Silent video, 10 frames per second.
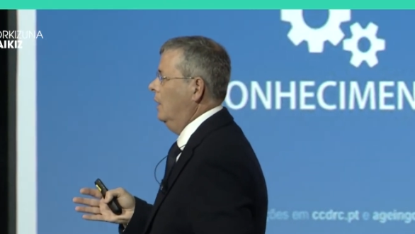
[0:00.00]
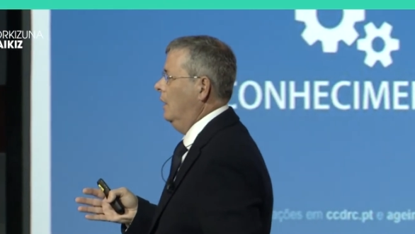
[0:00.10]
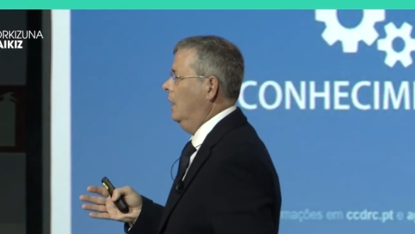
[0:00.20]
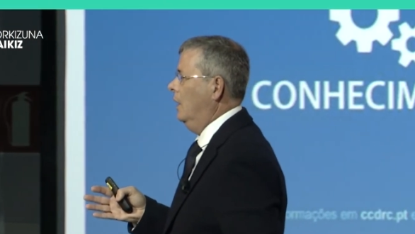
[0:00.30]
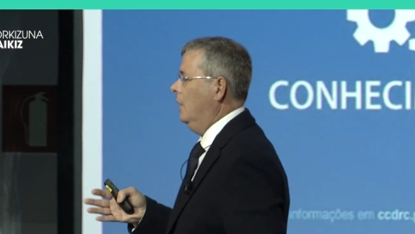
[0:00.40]

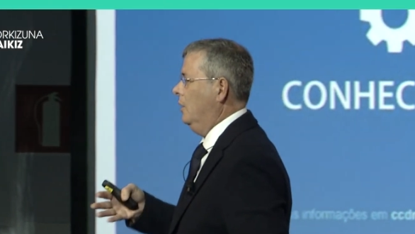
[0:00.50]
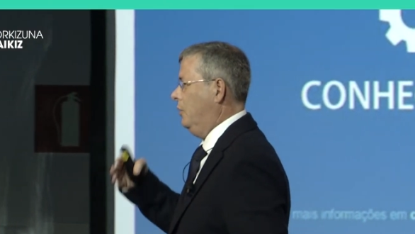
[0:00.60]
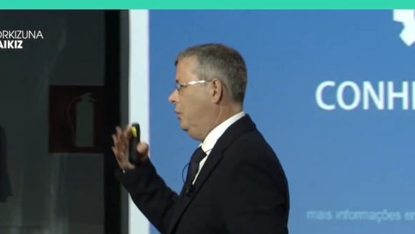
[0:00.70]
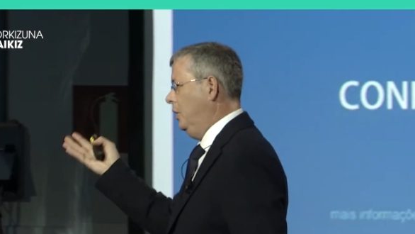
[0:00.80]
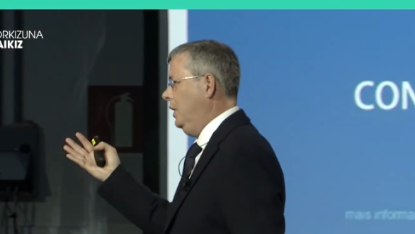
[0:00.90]
uh,
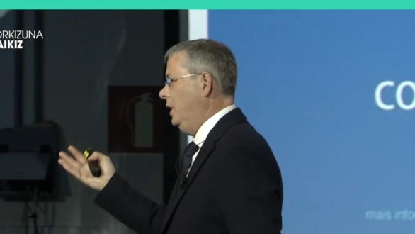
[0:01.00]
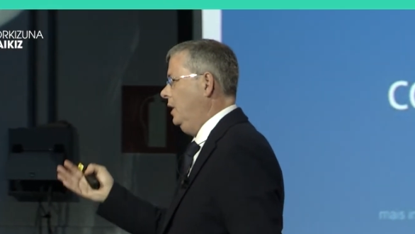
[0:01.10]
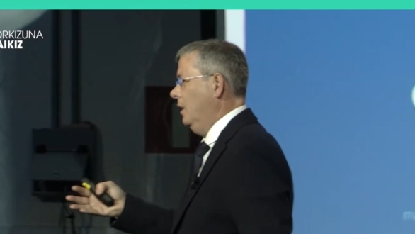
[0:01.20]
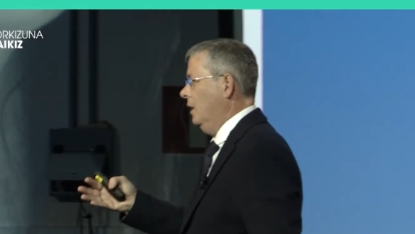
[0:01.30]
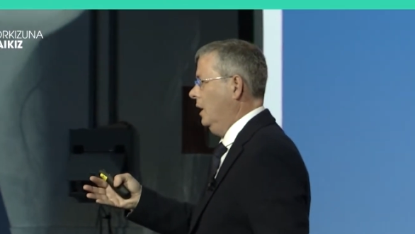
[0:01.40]
three
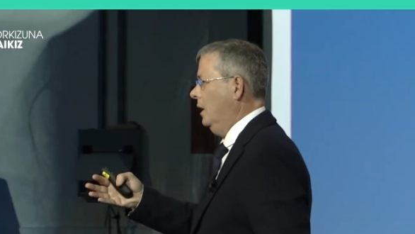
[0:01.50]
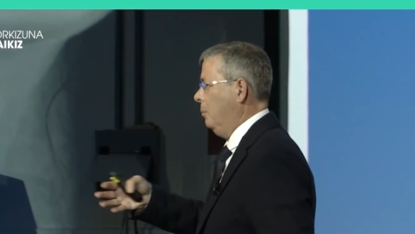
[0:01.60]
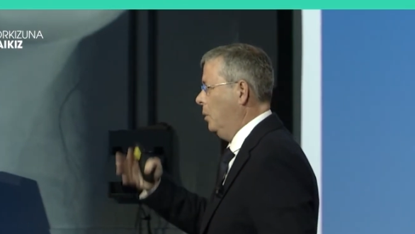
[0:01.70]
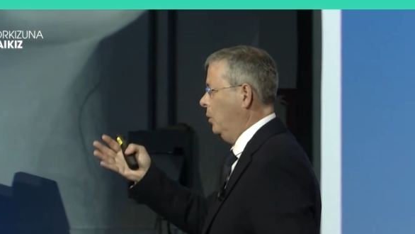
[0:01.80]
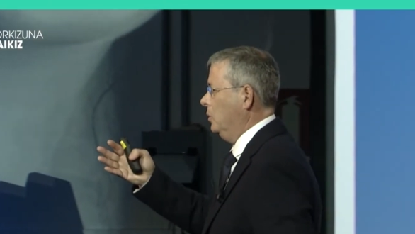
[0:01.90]
uh,
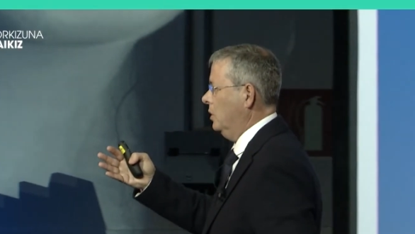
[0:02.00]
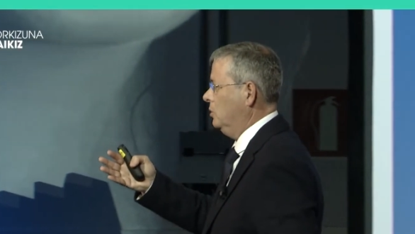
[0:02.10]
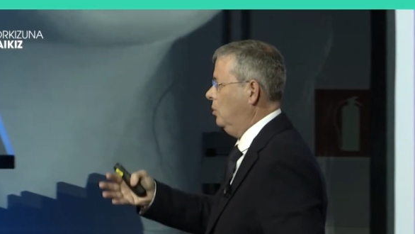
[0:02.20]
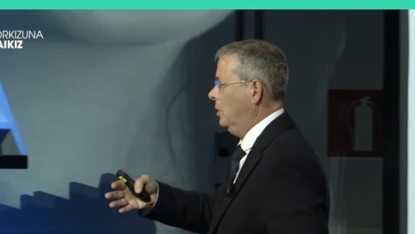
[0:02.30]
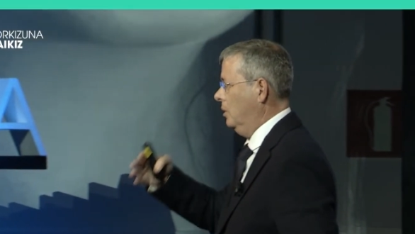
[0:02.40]
proposals
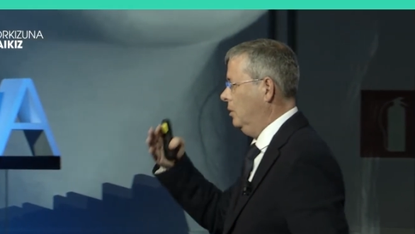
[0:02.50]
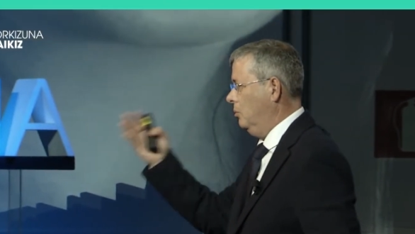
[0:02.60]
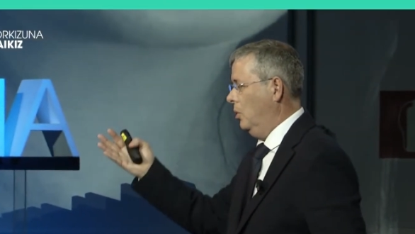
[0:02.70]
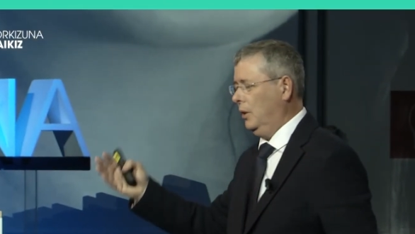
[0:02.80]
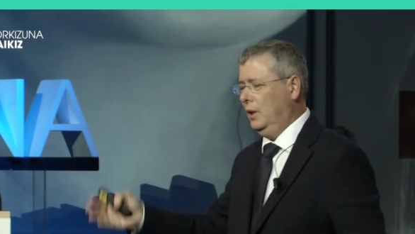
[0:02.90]
were
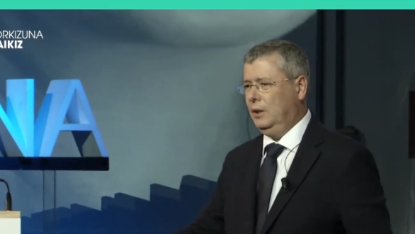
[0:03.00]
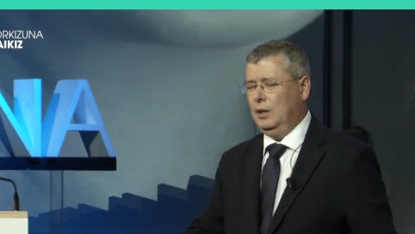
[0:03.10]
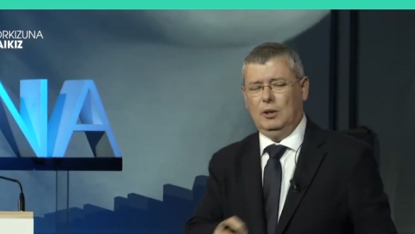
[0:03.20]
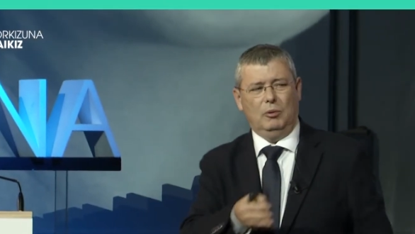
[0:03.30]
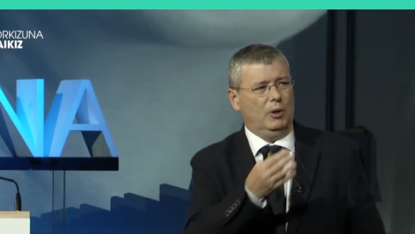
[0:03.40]
awarded,
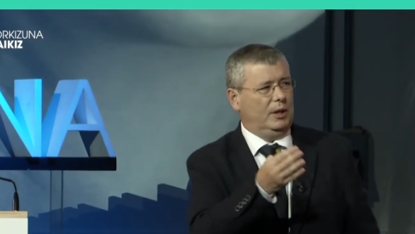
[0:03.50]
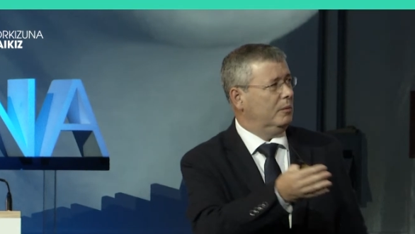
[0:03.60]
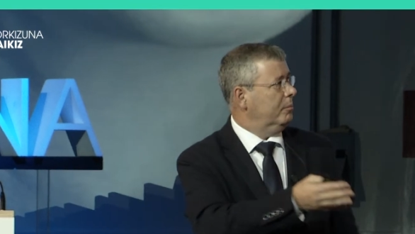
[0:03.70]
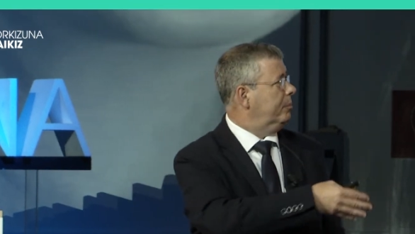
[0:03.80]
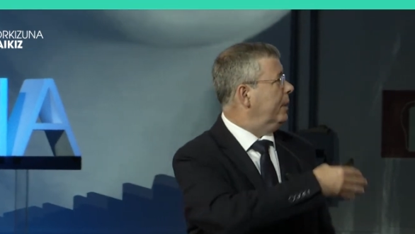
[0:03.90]
one
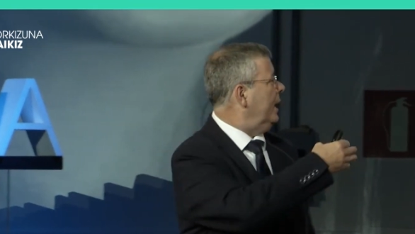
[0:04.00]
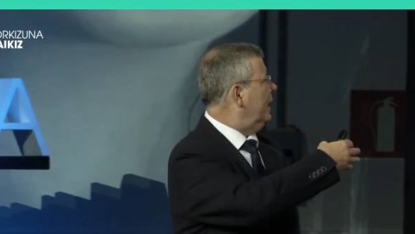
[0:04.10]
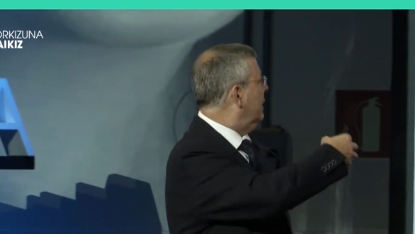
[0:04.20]
per